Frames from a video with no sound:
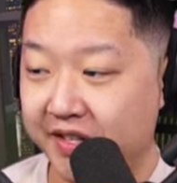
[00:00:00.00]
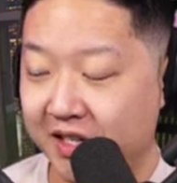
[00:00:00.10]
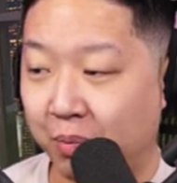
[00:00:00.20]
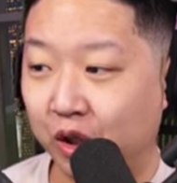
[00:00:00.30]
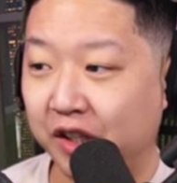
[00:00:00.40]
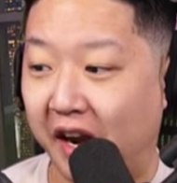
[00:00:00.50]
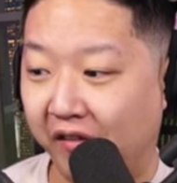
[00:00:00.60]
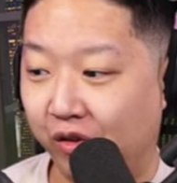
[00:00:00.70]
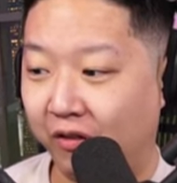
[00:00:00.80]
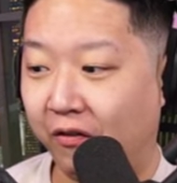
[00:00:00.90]
is pushing
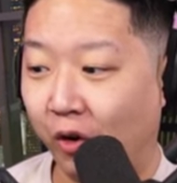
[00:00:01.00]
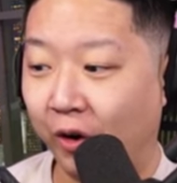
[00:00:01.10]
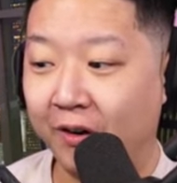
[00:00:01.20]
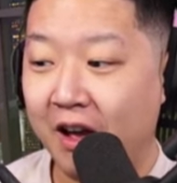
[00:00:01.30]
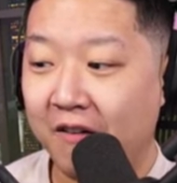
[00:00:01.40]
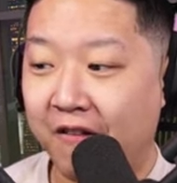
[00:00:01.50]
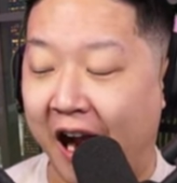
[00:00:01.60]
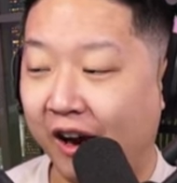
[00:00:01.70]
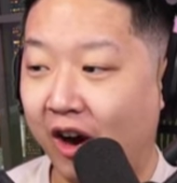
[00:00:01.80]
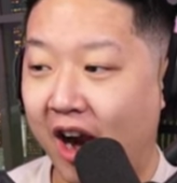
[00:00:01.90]
everyone forward.
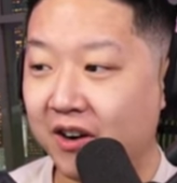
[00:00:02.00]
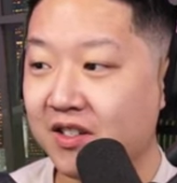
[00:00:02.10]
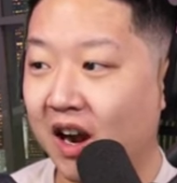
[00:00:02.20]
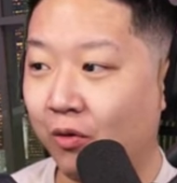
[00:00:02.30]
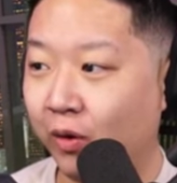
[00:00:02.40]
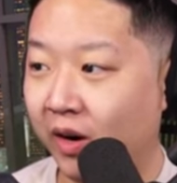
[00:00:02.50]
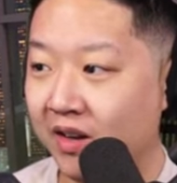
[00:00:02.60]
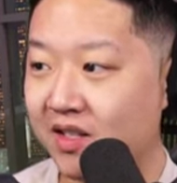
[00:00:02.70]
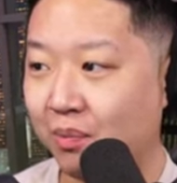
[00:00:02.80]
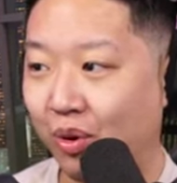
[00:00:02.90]
Firecracker's got rear end
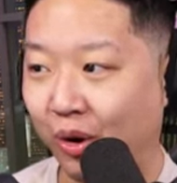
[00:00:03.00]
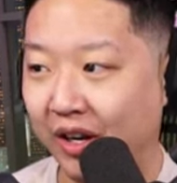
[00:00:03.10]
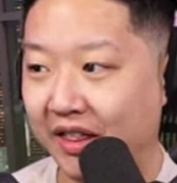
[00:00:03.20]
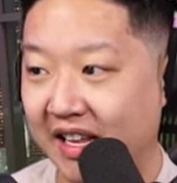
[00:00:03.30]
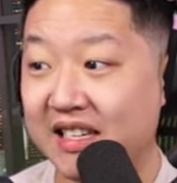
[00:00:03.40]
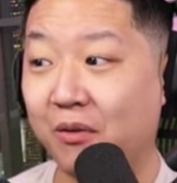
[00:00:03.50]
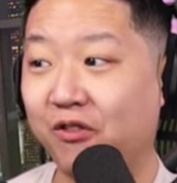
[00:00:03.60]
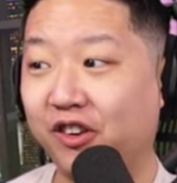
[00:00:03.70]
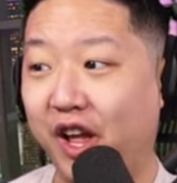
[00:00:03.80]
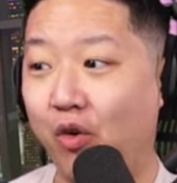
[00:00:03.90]
support. That's a
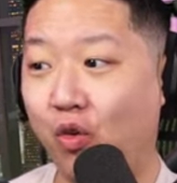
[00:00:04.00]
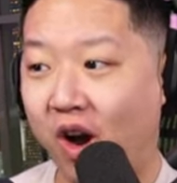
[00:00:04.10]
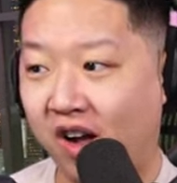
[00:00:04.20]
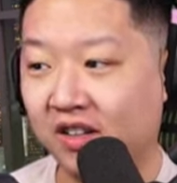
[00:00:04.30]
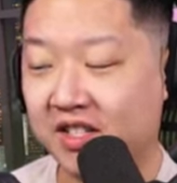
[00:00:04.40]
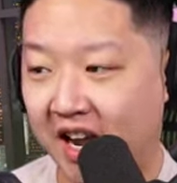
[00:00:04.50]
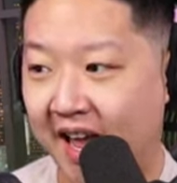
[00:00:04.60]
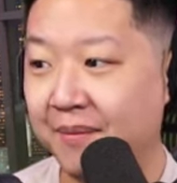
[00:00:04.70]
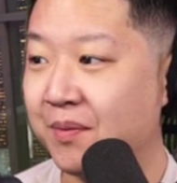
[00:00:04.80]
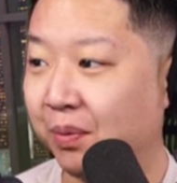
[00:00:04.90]
really
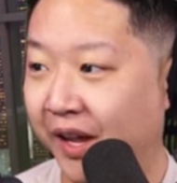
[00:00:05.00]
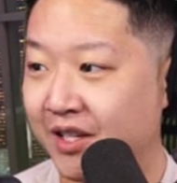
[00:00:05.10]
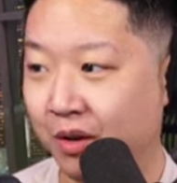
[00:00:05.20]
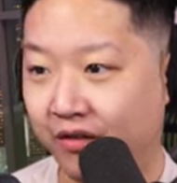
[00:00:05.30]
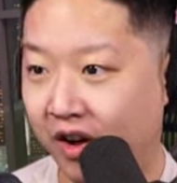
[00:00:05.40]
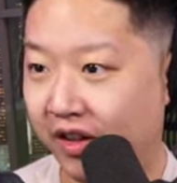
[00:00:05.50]
well-timed placement of all the